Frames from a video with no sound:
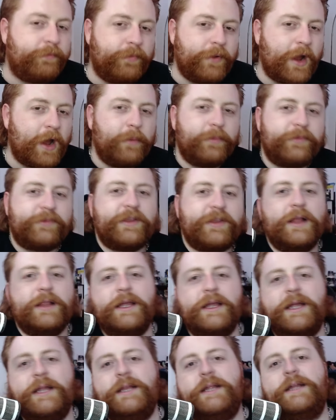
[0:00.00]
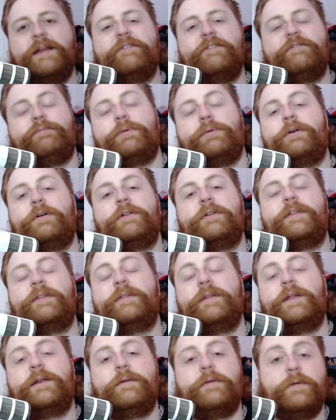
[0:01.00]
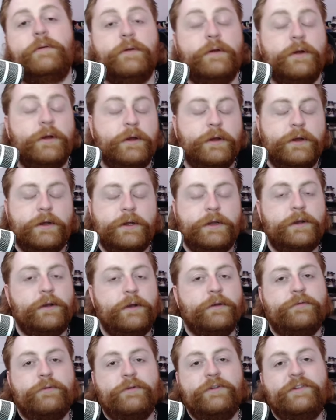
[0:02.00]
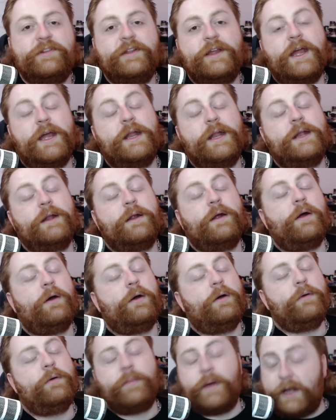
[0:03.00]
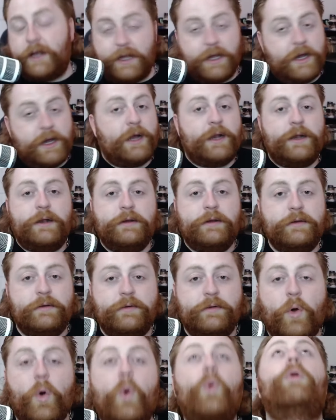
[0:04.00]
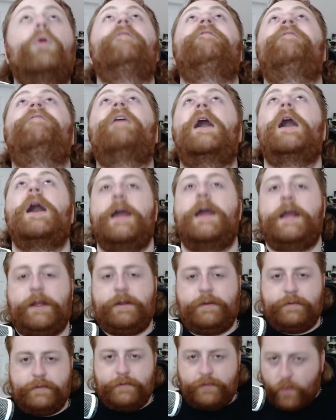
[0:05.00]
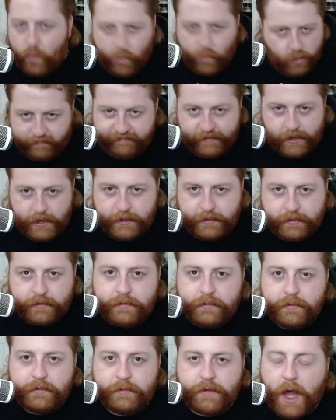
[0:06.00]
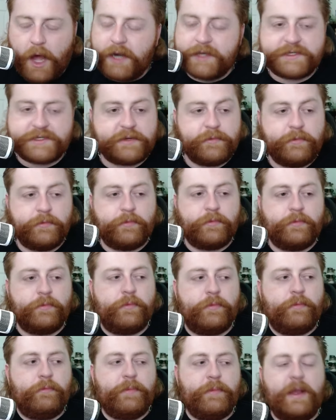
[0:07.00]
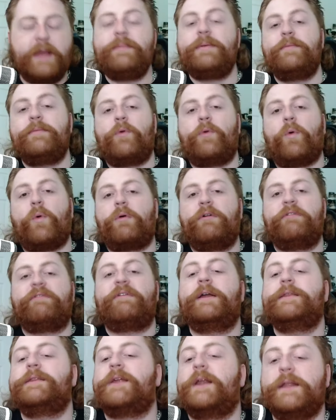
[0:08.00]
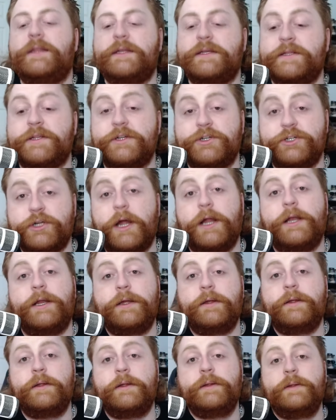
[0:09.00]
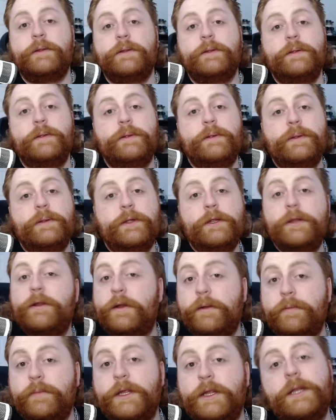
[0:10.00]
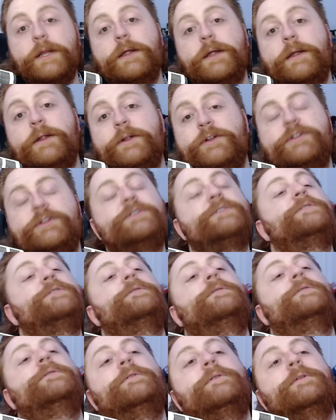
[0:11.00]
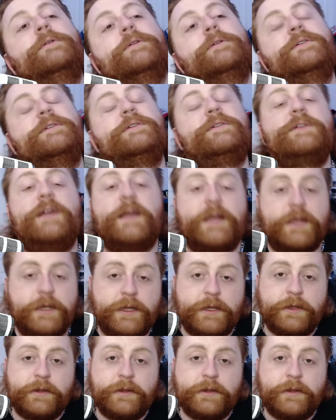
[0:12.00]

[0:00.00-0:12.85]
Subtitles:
helps that lady give birth and then, you know, towards the end, oh my God, horrifying, honestly, maybe more horrifying than anything in The Shining. You know what I mean? Just sickening